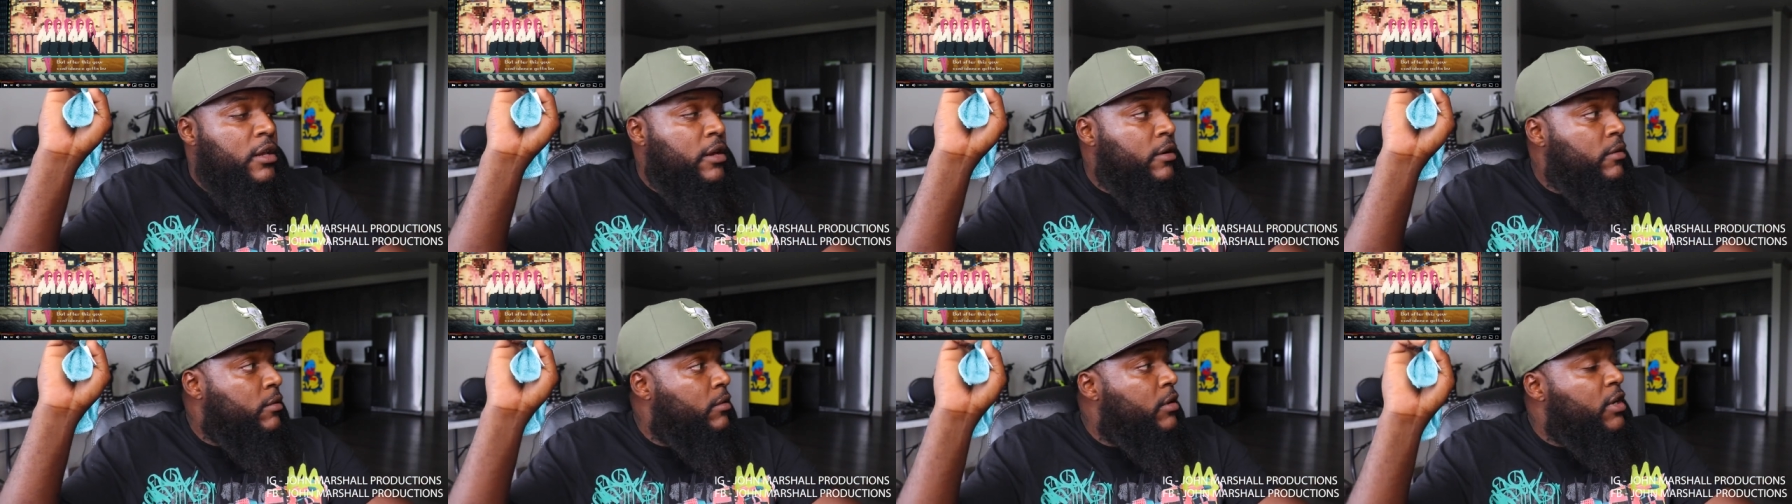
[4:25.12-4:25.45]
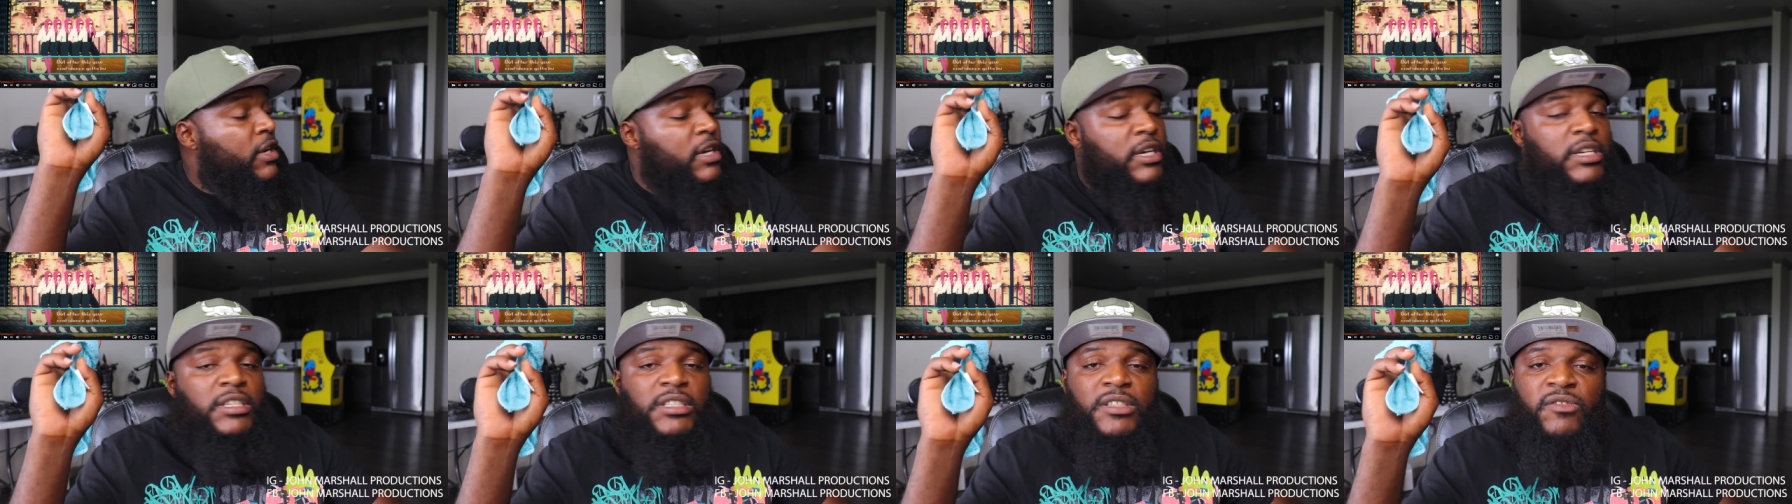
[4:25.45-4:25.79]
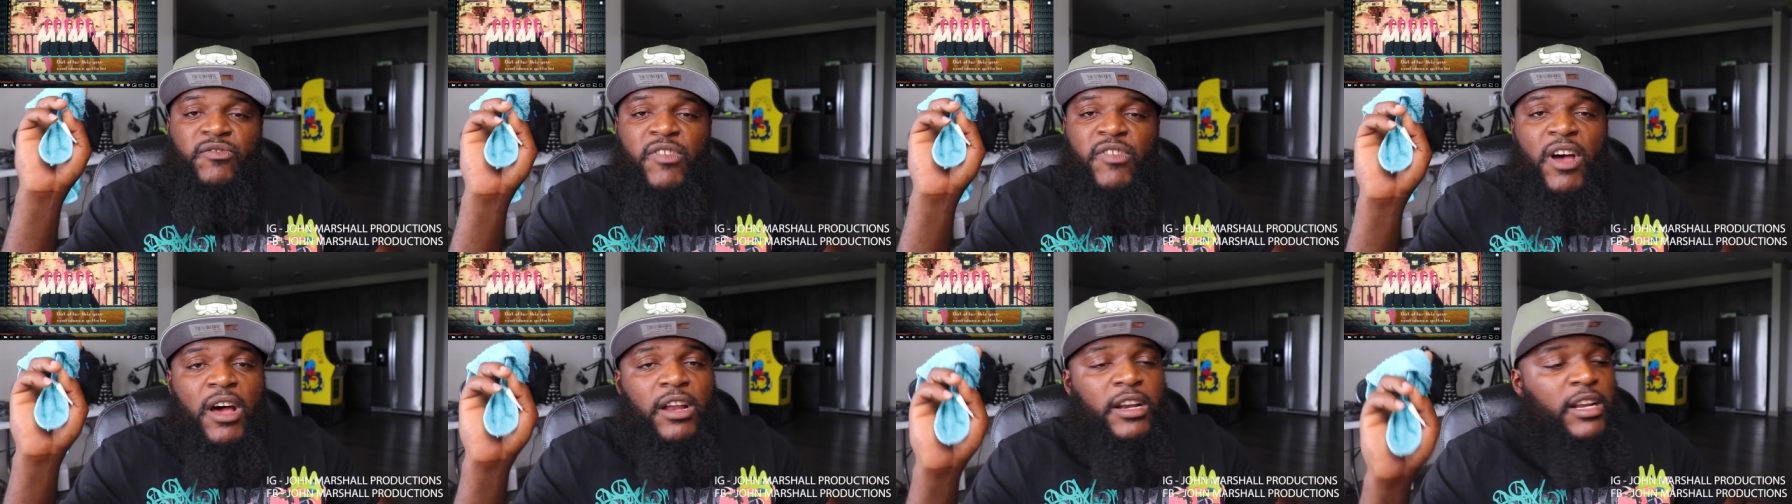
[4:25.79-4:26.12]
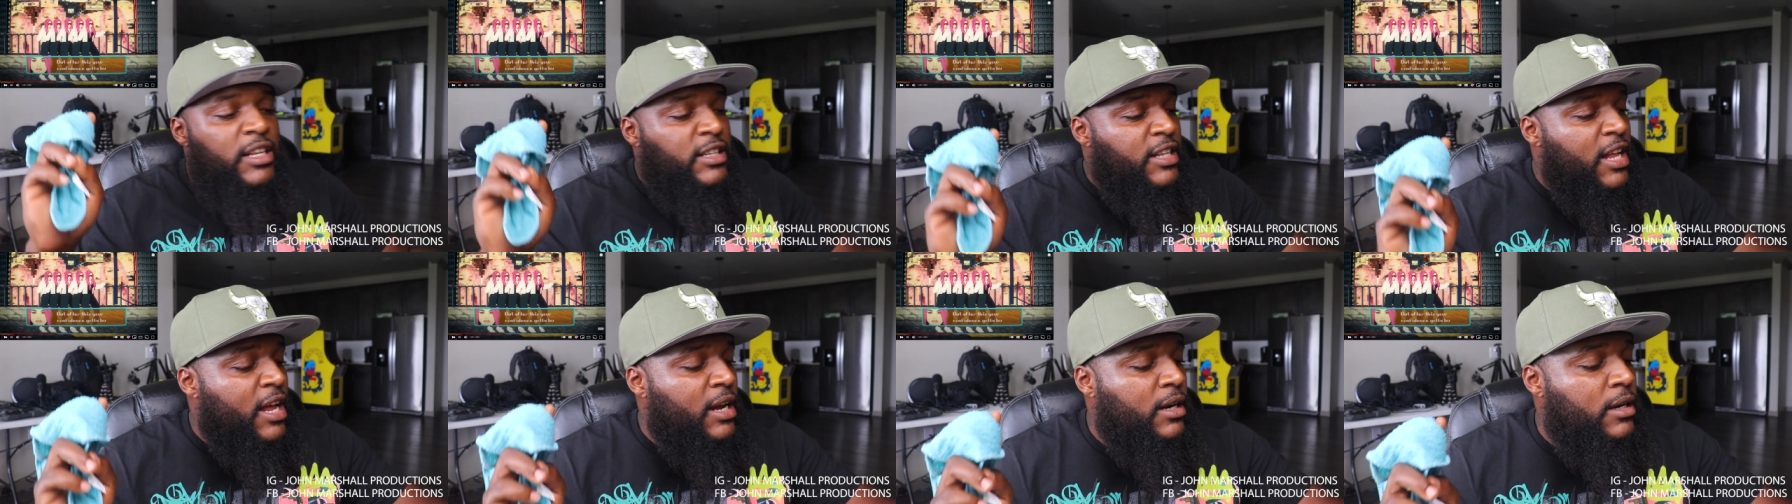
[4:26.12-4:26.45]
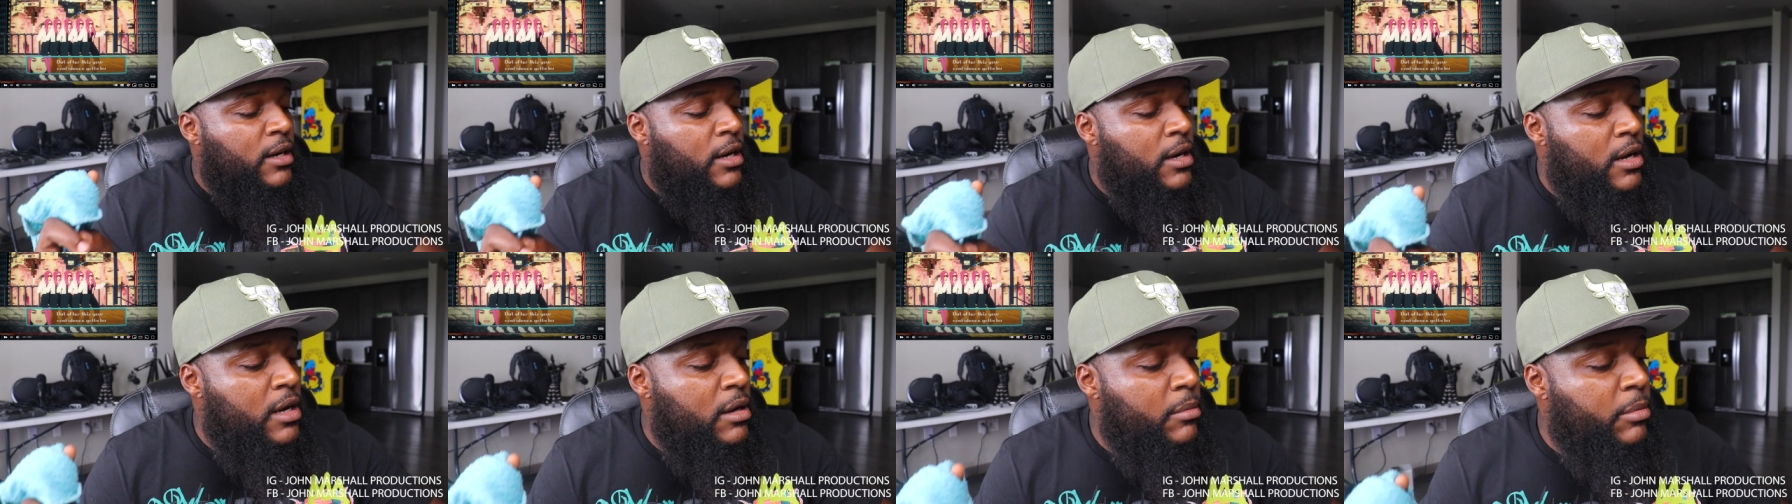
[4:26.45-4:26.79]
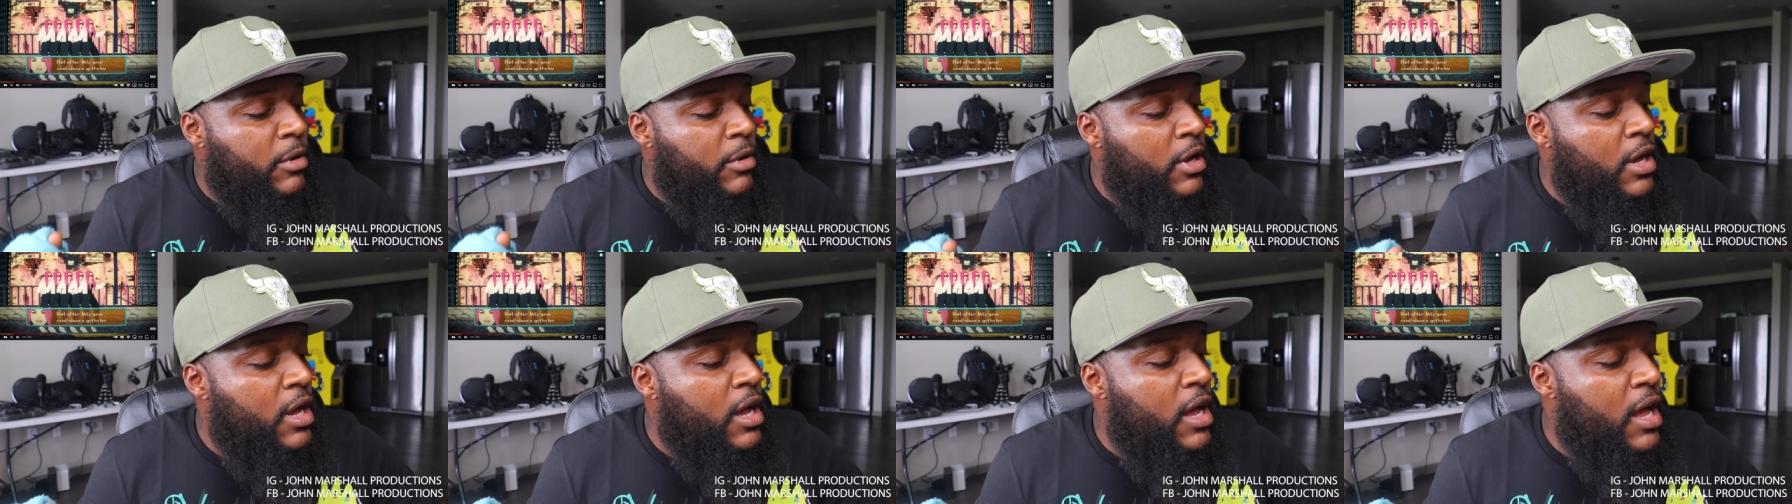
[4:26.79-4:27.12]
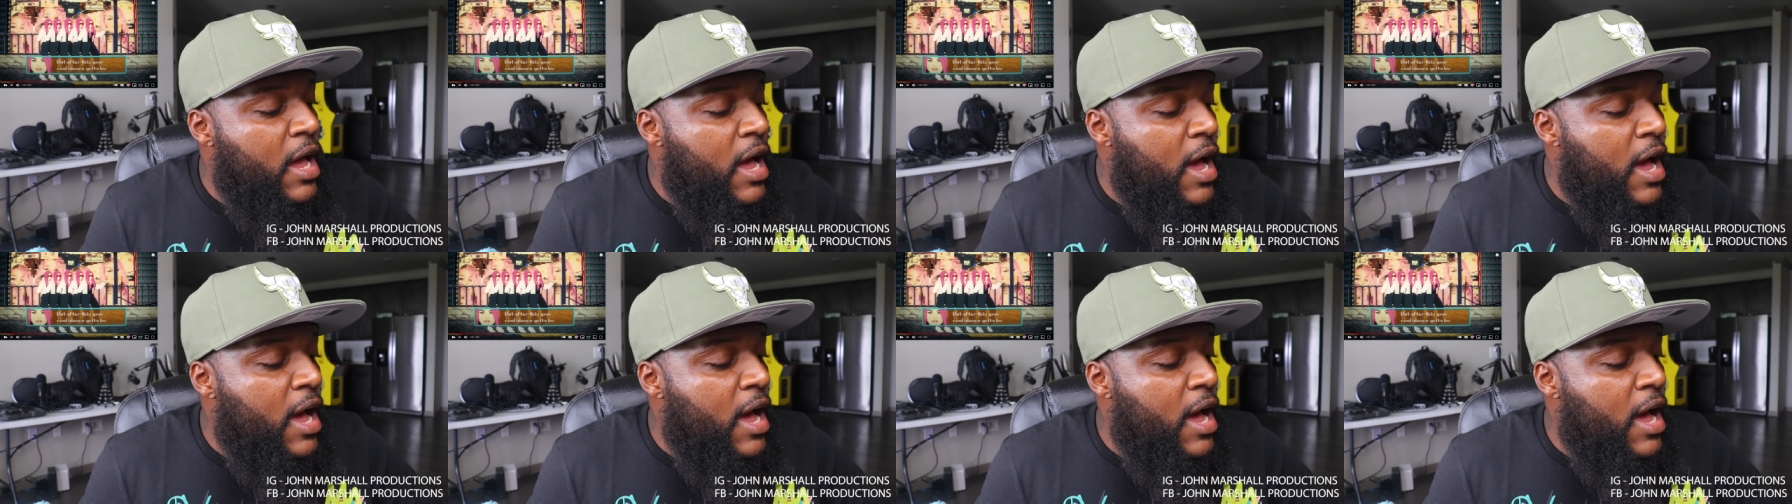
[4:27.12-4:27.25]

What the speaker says: There was. If I hit that cup,